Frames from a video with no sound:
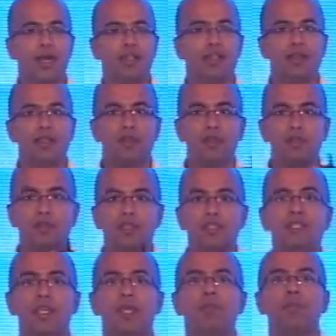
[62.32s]
And then
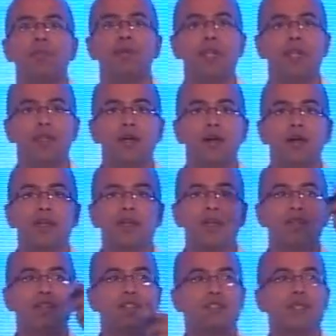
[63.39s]
the same data
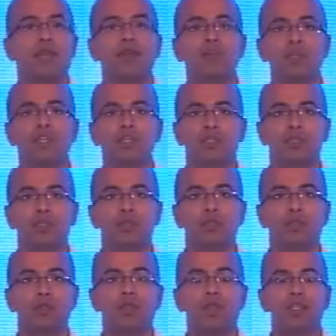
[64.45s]
gets enriched
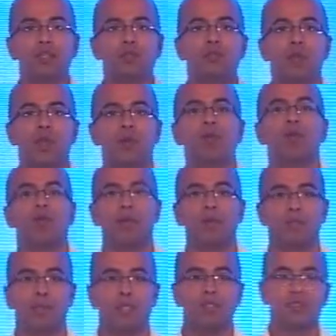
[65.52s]
with more and more
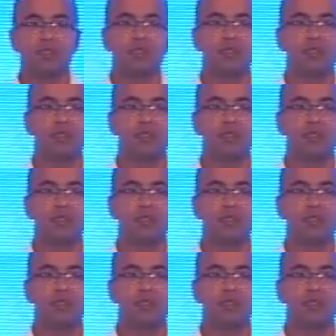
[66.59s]
campaigns,